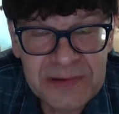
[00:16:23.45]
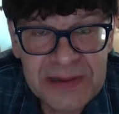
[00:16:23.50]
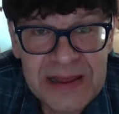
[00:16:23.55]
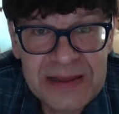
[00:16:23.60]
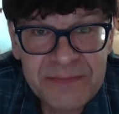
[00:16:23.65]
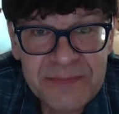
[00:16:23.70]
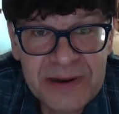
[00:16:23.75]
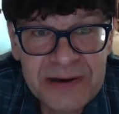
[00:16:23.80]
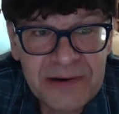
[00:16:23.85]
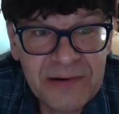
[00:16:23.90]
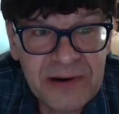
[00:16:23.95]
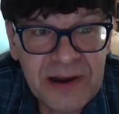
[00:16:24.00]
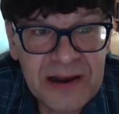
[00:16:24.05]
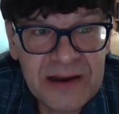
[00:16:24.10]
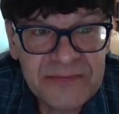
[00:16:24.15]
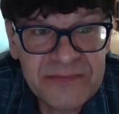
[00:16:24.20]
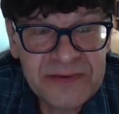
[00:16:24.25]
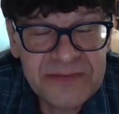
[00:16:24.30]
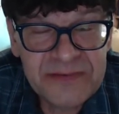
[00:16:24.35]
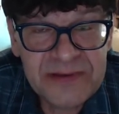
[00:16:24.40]
lot better
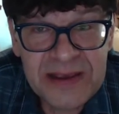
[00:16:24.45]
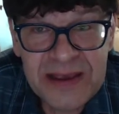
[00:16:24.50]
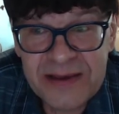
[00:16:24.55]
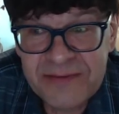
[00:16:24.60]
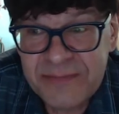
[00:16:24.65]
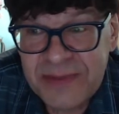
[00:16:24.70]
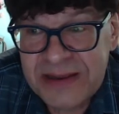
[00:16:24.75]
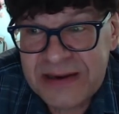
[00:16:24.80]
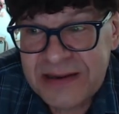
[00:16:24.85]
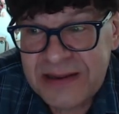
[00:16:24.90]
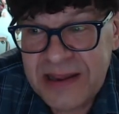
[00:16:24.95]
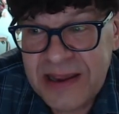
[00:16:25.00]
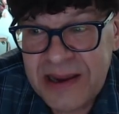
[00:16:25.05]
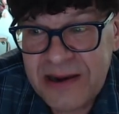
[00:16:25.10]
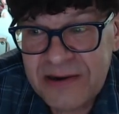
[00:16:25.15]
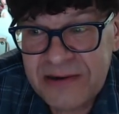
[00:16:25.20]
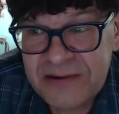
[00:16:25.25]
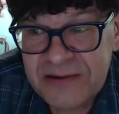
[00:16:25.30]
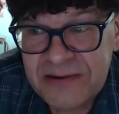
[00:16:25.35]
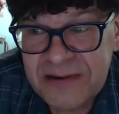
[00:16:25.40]
off if you have
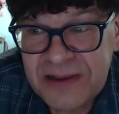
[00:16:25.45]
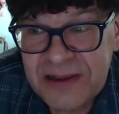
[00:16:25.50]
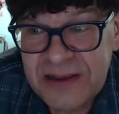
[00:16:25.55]
Medicare.